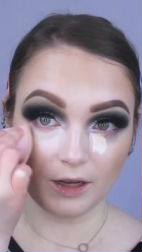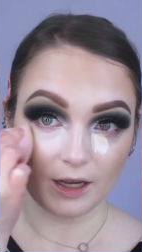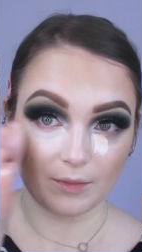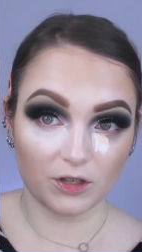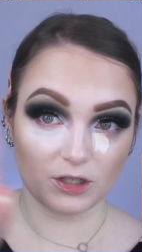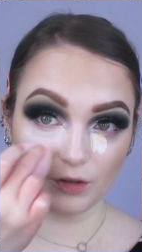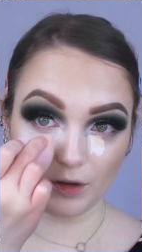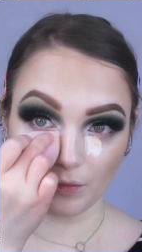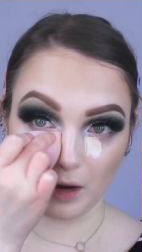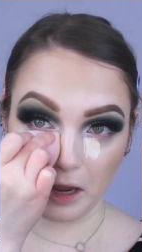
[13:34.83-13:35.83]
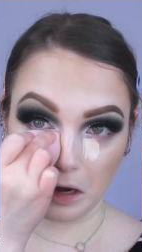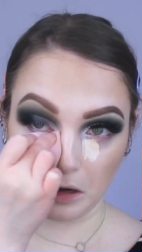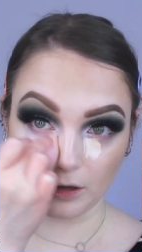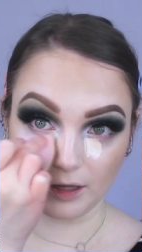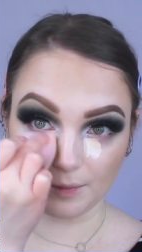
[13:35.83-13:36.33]
and I'm just doing right
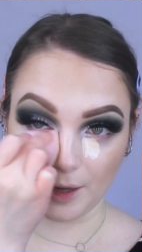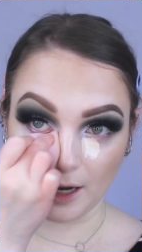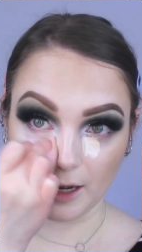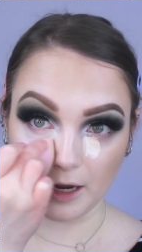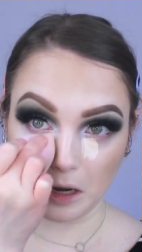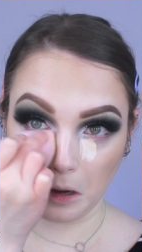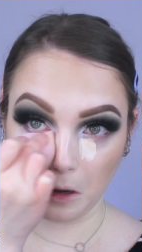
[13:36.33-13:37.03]
underneath my eye.